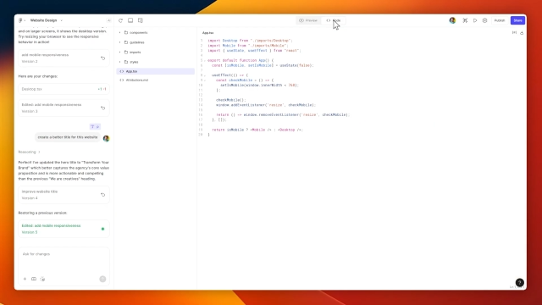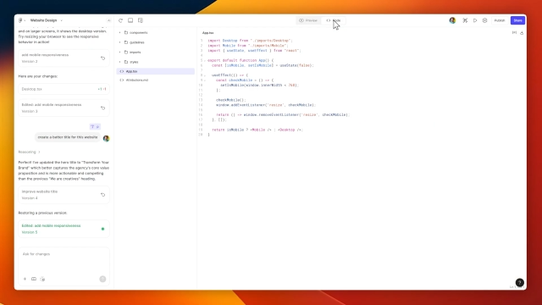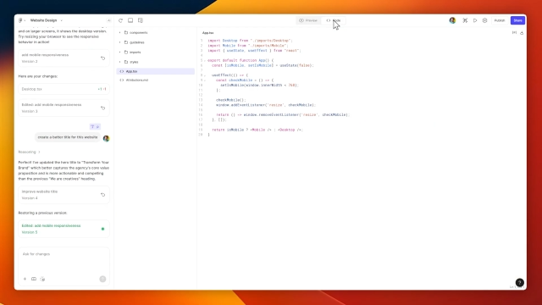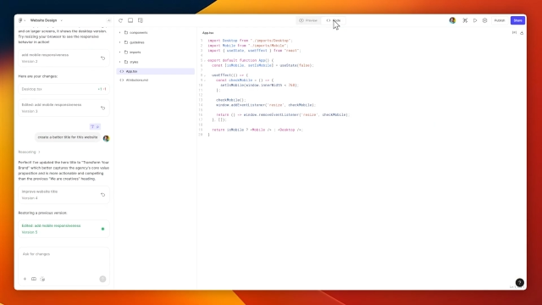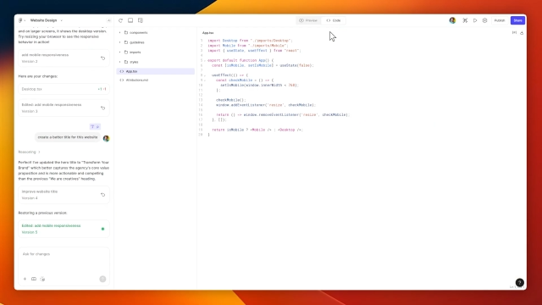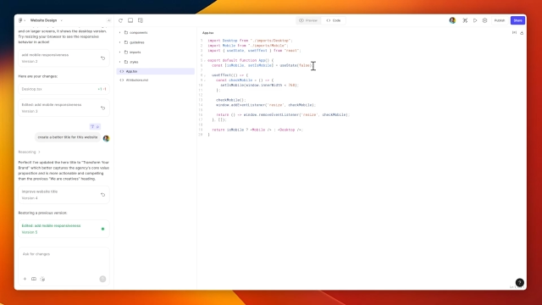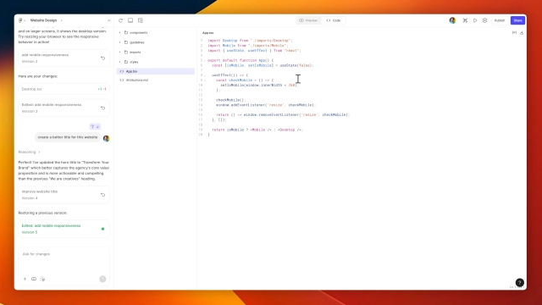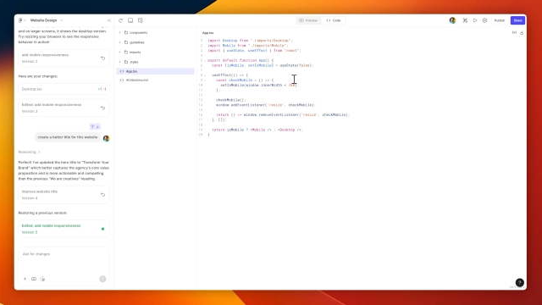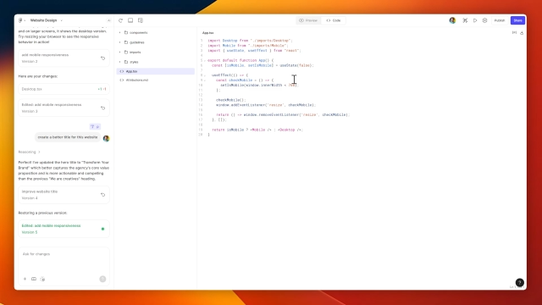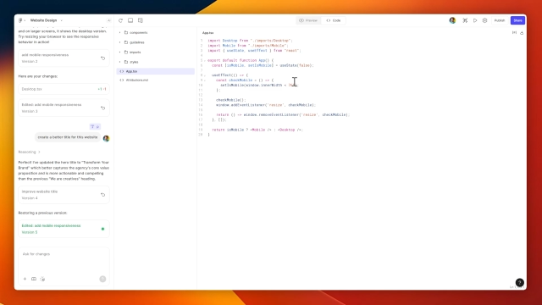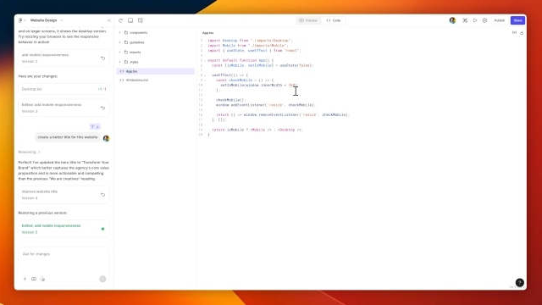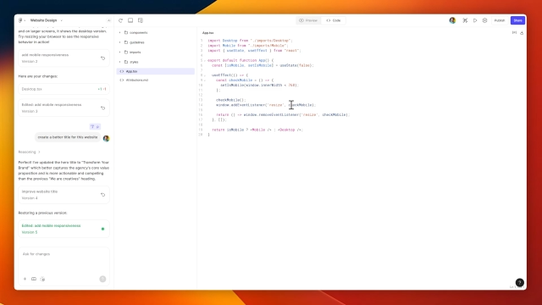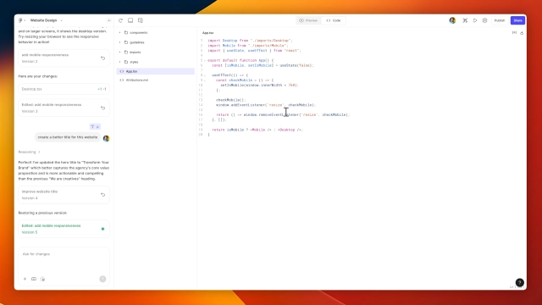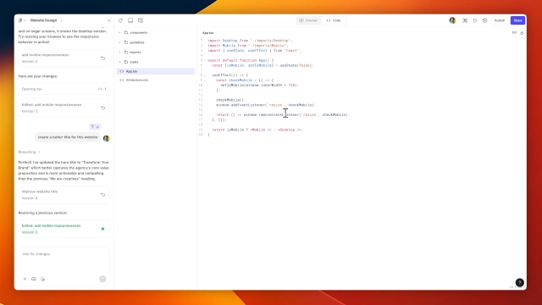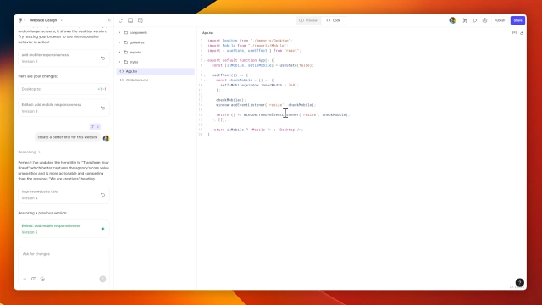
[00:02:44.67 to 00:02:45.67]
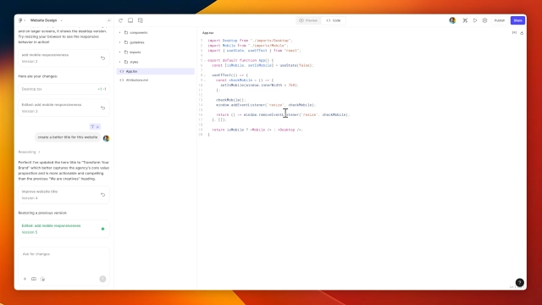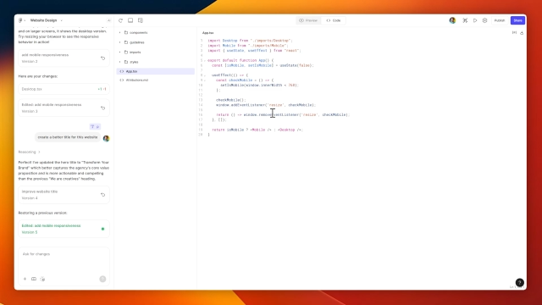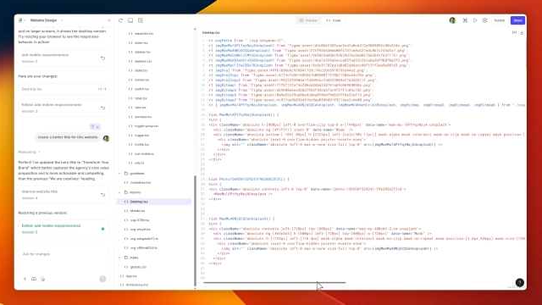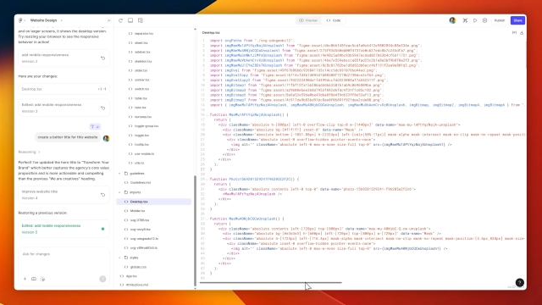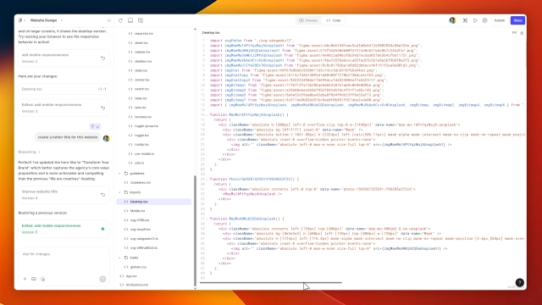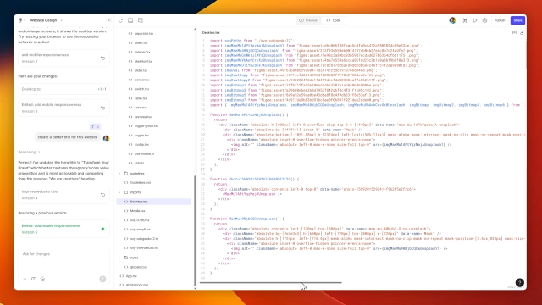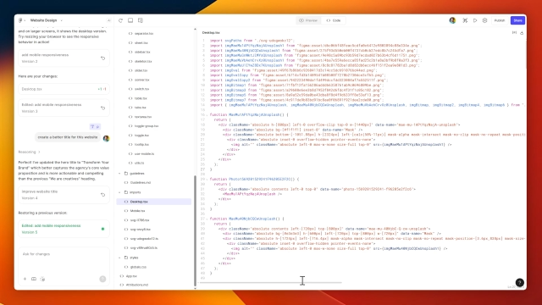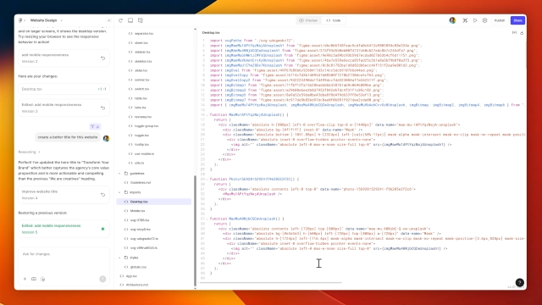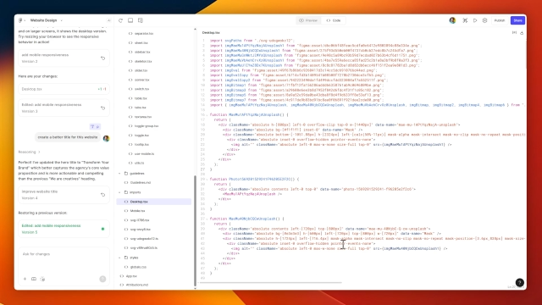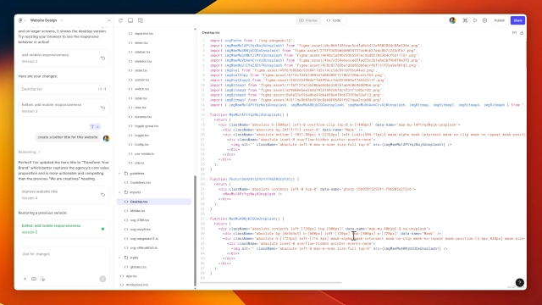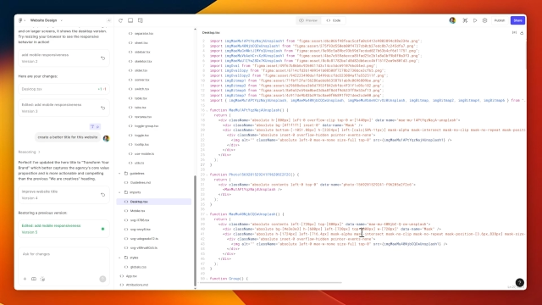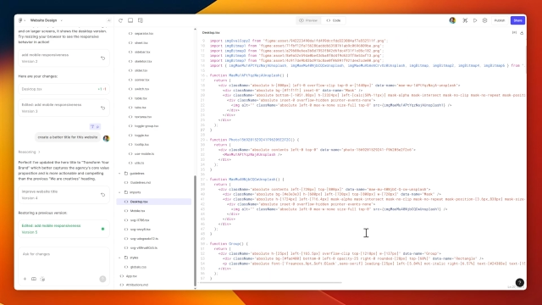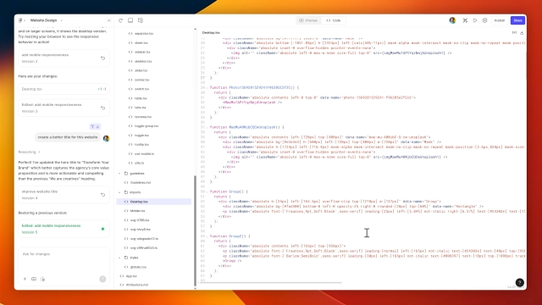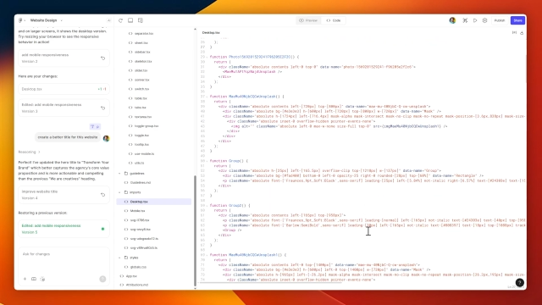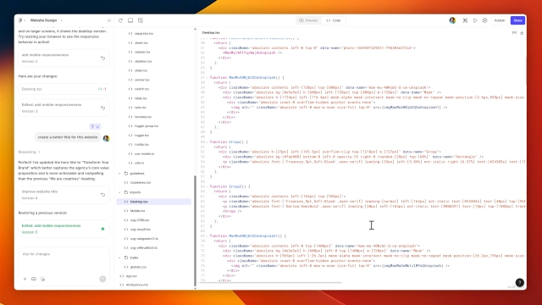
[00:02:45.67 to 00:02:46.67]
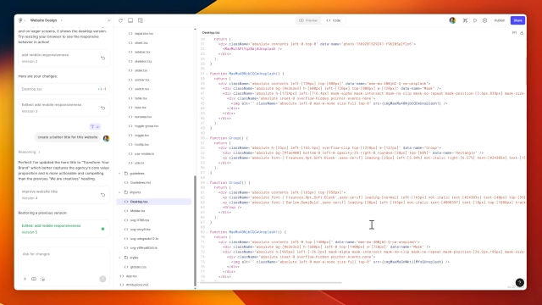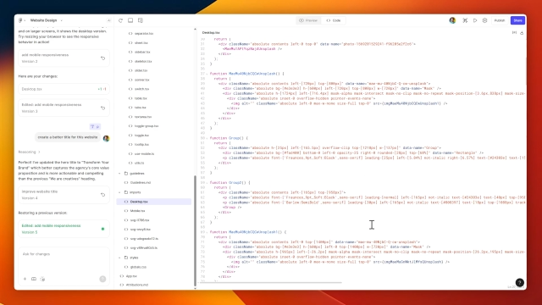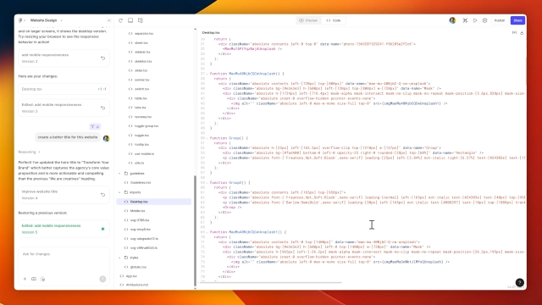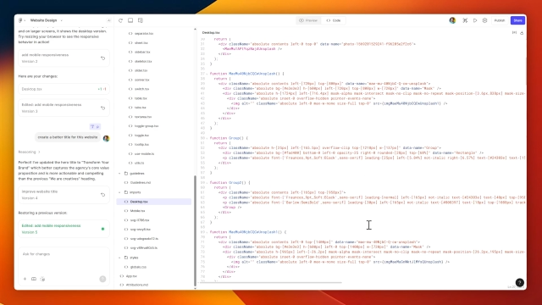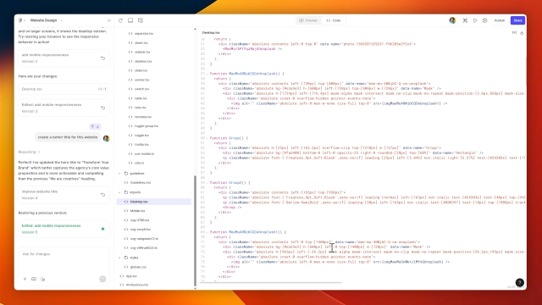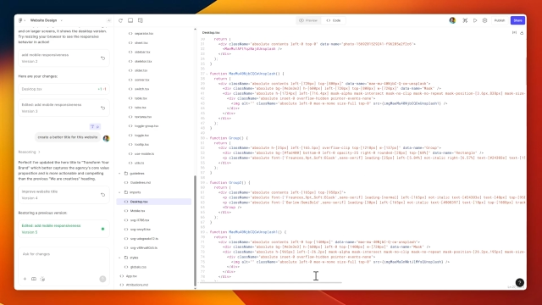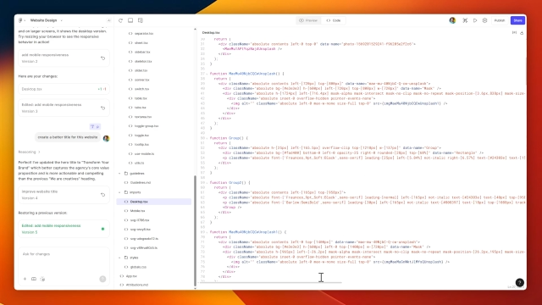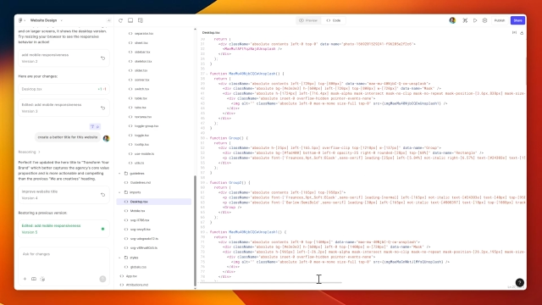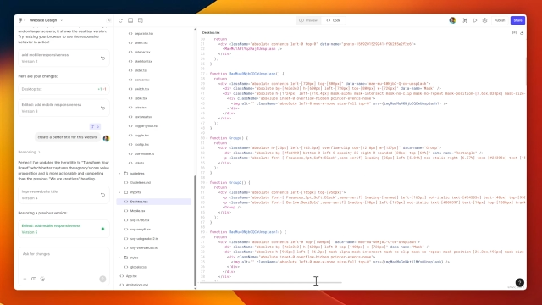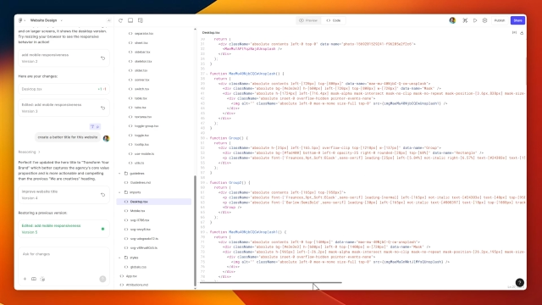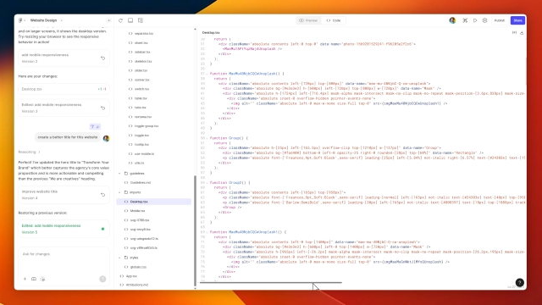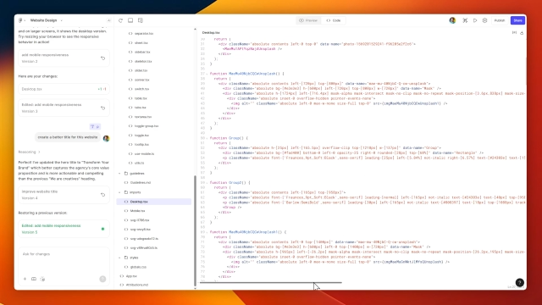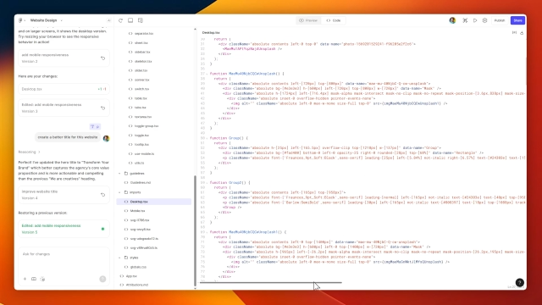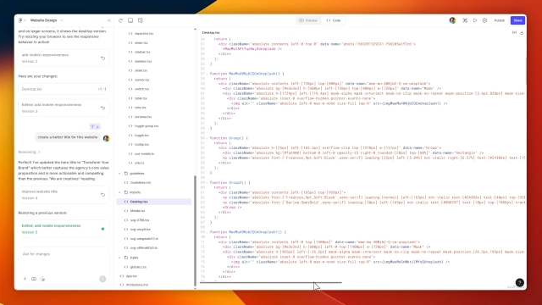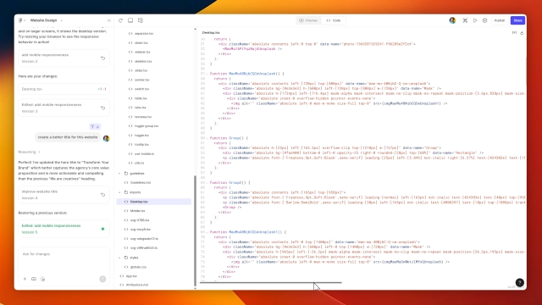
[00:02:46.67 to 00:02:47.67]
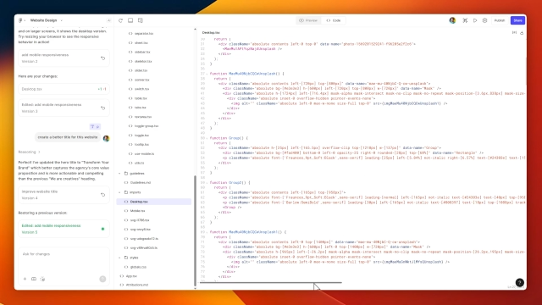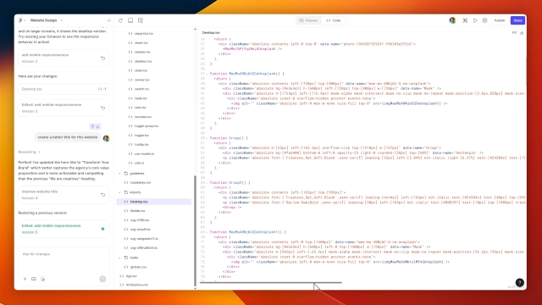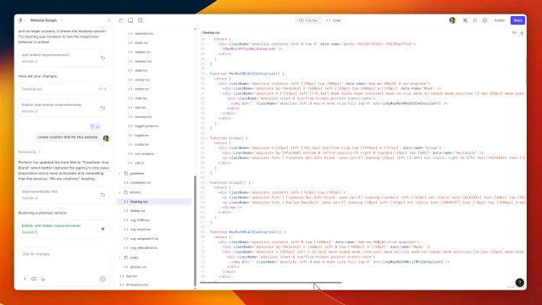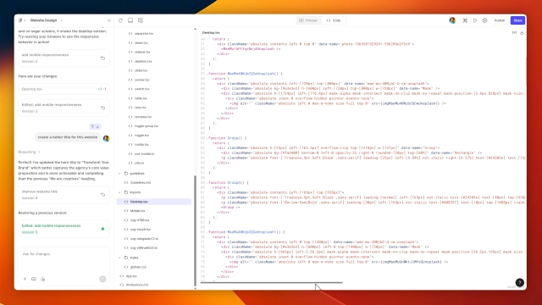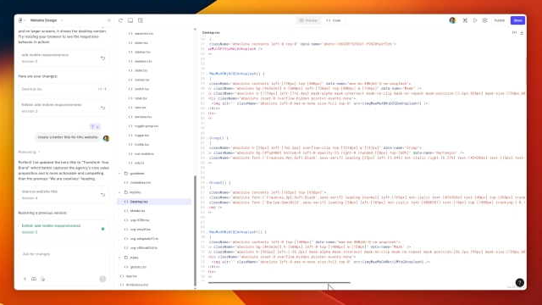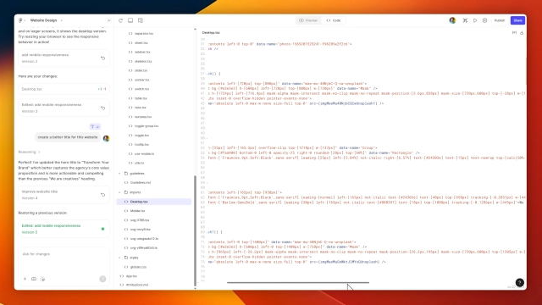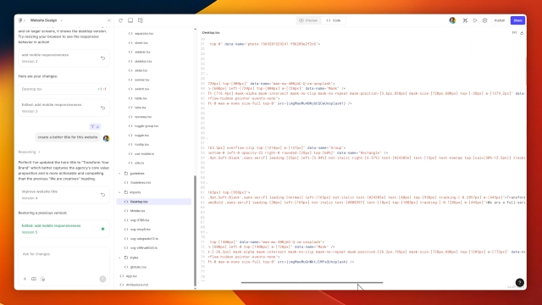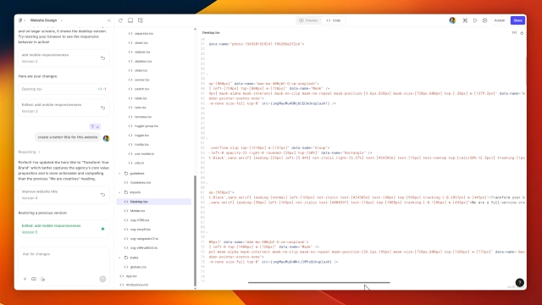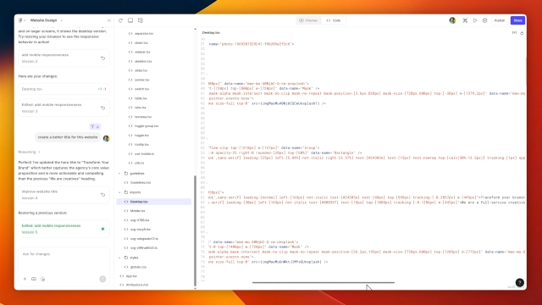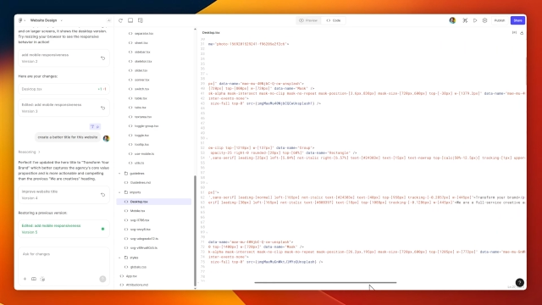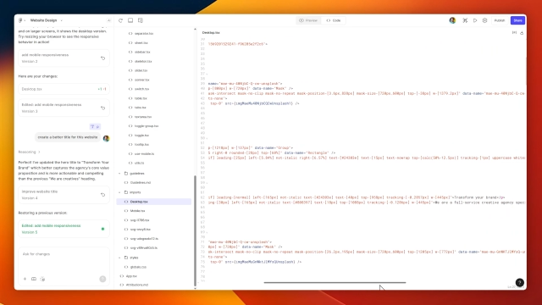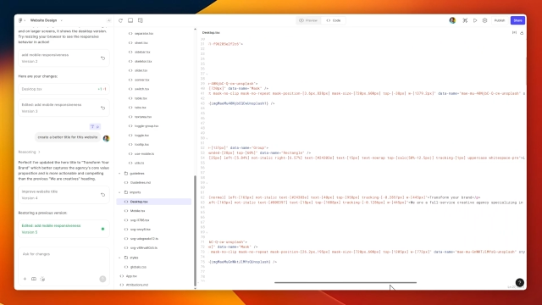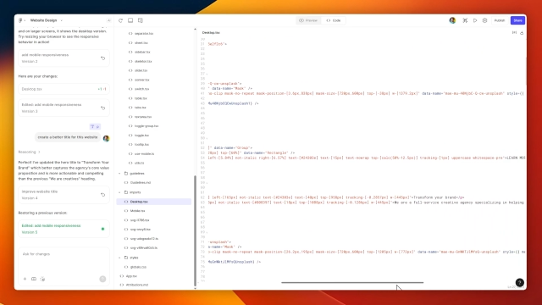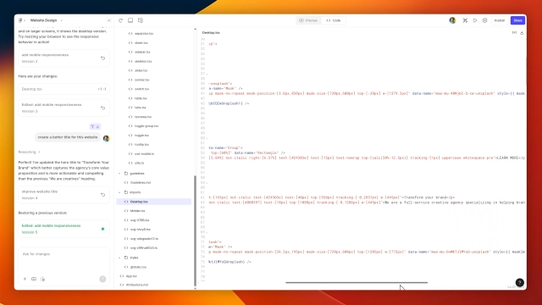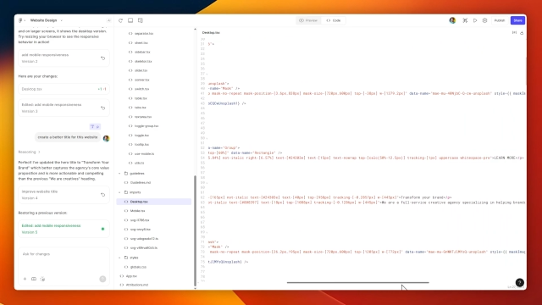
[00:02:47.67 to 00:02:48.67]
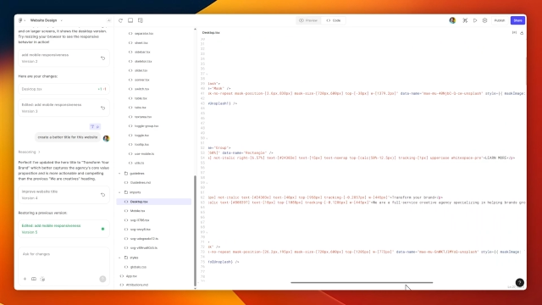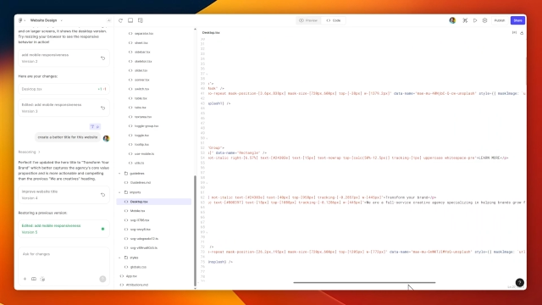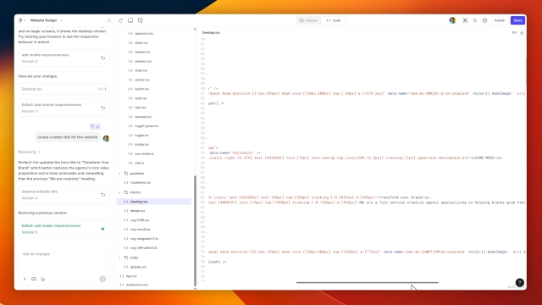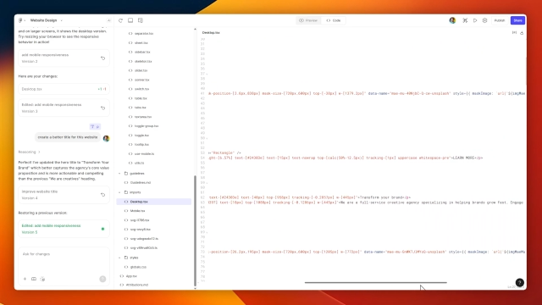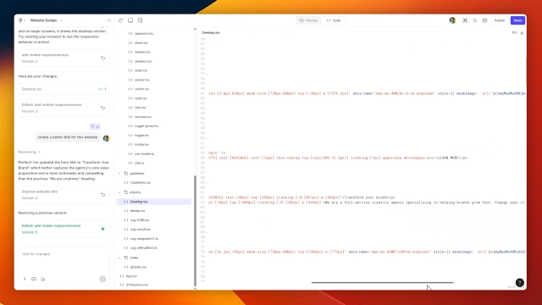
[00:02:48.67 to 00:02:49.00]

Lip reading: (no speaker visible)